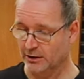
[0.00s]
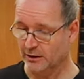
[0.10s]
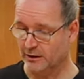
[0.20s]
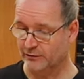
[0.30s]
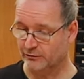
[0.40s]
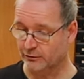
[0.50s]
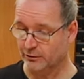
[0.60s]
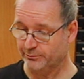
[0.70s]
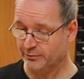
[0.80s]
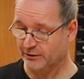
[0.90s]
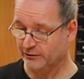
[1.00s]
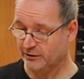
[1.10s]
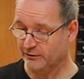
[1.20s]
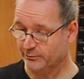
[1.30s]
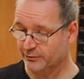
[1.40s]
It's got a, it
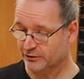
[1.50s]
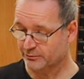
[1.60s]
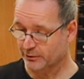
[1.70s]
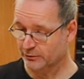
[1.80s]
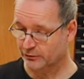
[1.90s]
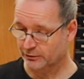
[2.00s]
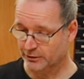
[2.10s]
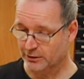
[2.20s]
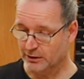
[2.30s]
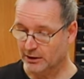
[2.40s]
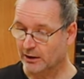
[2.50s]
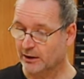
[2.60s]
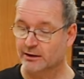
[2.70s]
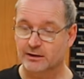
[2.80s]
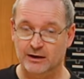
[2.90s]
is a brush motor,
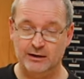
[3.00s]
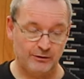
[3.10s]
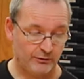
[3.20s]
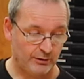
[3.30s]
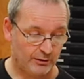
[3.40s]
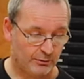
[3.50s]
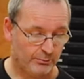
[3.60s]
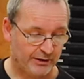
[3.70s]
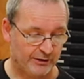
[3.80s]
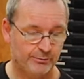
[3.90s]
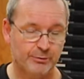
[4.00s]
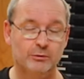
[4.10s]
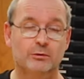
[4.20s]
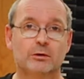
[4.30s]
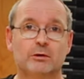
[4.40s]
and again, it's
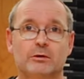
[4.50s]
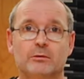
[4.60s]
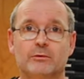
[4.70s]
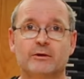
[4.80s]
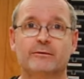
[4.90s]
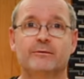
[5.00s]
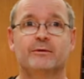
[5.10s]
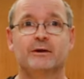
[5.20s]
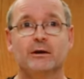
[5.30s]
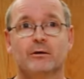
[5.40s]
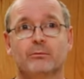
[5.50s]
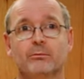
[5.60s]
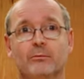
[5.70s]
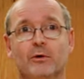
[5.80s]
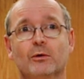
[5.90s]
compatible with the
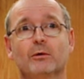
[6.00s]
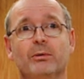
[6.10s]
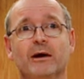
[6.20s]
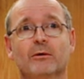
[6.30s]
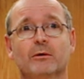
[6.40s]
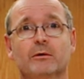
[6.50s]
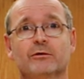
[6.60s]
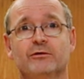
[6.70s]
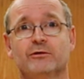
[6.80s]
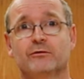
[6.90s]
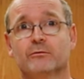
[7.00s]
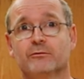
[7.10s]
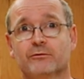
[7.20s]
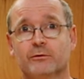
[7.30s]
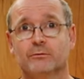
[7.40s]
Erbauer system
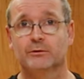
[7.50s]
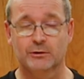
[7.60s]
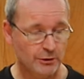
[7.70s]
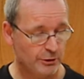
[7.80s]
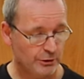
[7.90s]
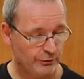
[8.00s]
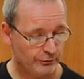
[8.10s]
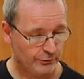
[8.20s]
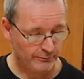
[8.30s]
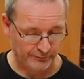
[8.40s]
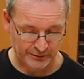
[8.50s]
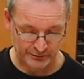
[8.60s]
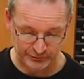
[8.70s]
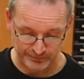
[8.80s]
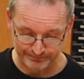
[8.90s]
from Screwfix.